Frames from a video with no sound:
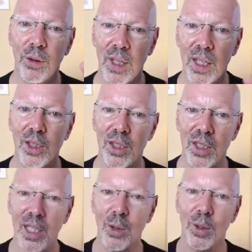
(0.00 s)
This
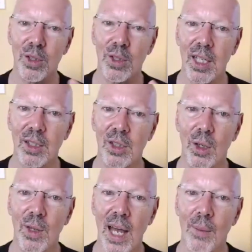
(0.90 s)
equals this,
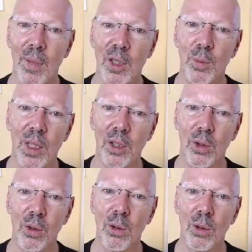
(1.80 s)
so that must be
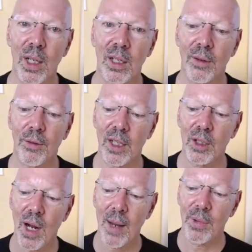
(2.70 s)
true. And if I
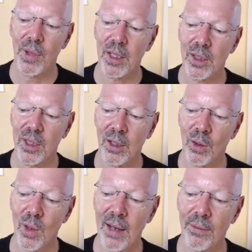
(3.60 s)
drop this, then
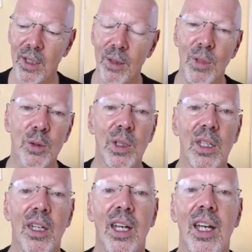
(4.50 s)
gravity must
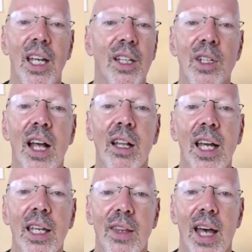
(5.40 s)
be. It's not
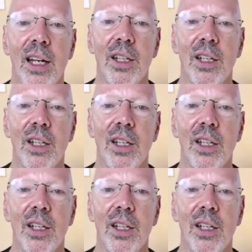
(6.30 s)
like that.